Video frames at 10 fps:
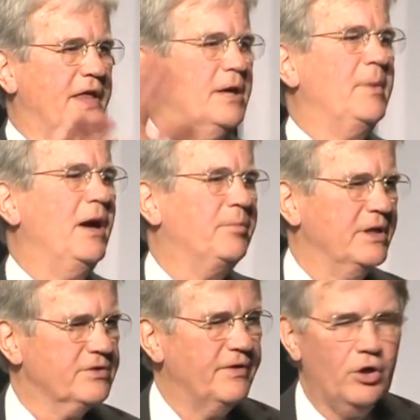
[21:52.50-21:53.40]
Think
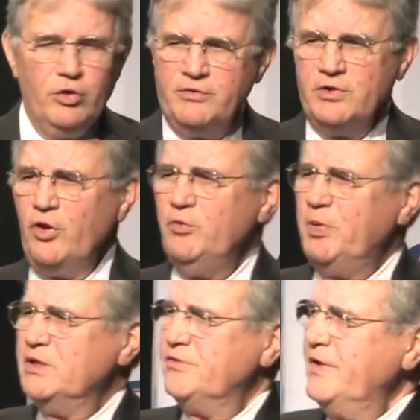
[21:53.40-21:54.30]
about Pennsylvania. Who
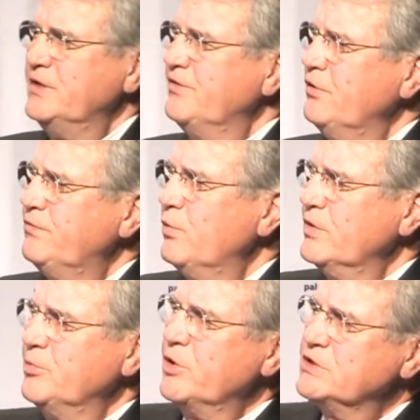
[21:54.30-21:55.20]
did Pennsylvania vote
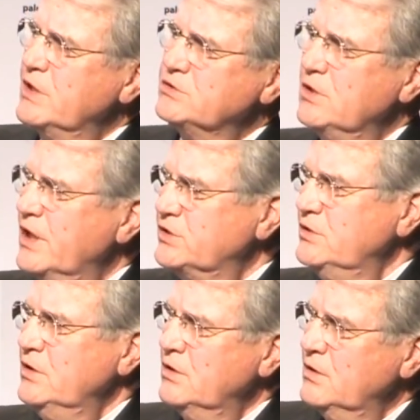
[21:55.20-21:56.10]
for in the presidential
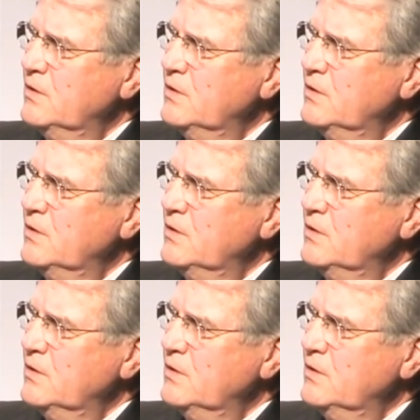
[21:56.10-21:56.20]
election?